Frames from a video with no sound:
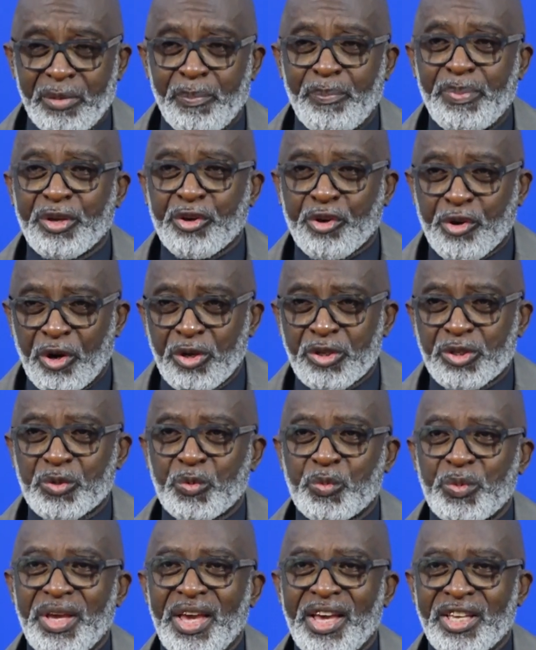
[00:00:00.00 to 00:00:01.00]
because
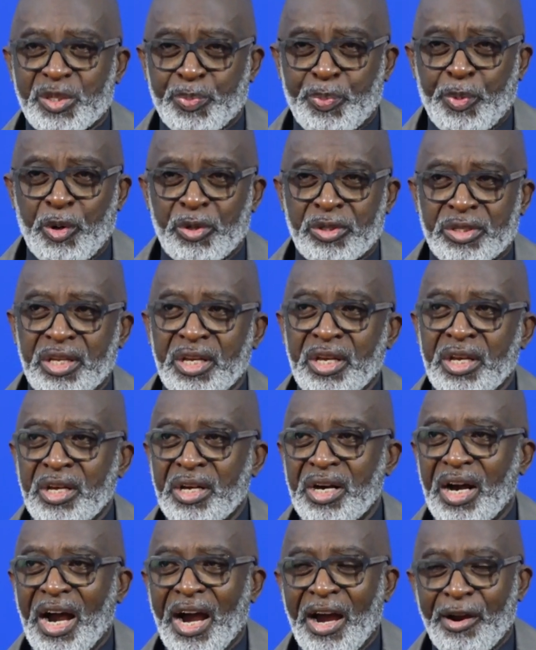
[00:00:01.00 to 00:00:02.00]
we export
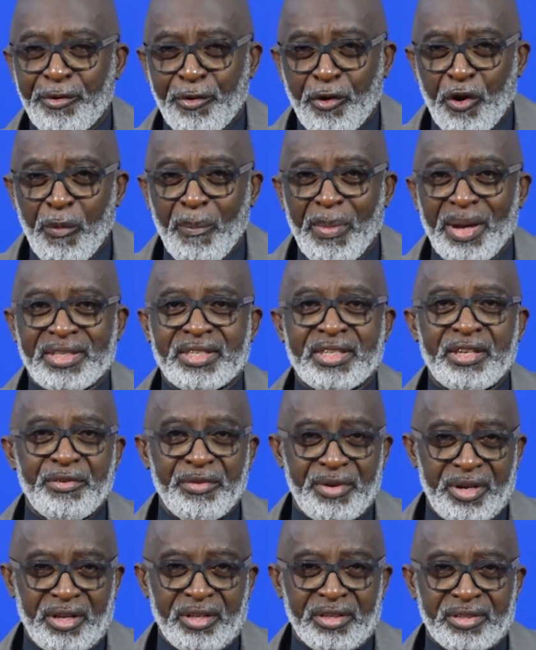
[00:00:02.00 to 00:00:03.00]
our raw
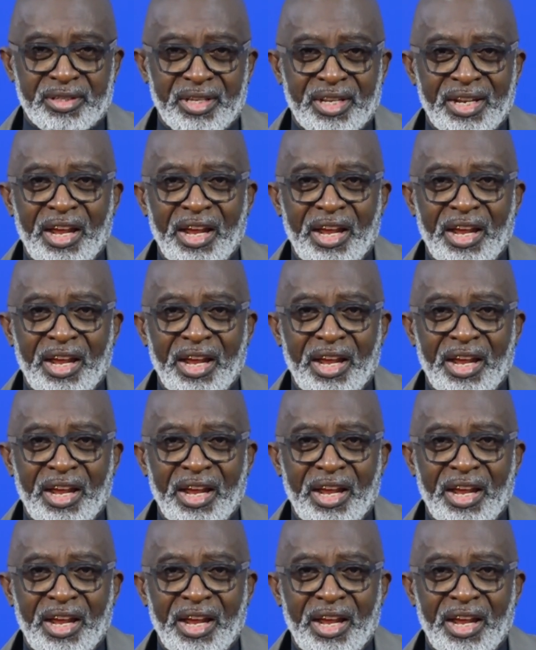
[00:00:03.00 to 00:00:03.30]
materials and